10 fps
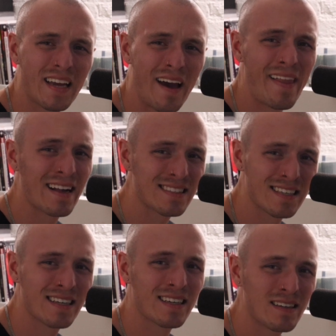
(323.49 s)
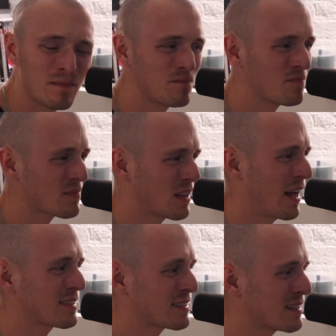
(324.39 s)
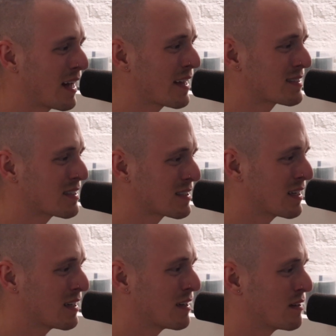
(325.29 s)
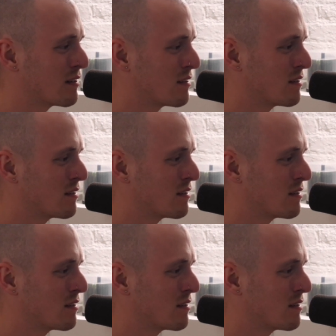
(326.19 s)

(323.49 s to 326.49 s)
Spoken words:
Yeah, that's it. That's nice as hell.